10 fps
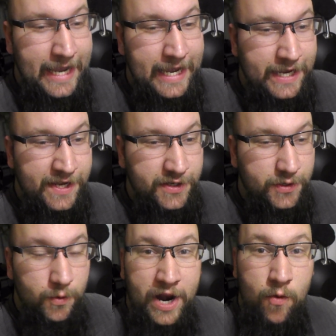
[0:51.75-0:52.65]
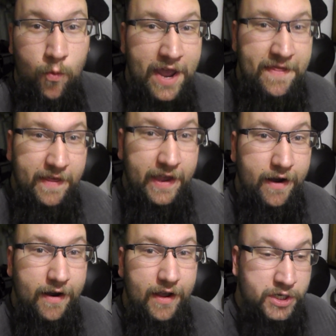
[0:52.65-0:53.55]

and when I went there,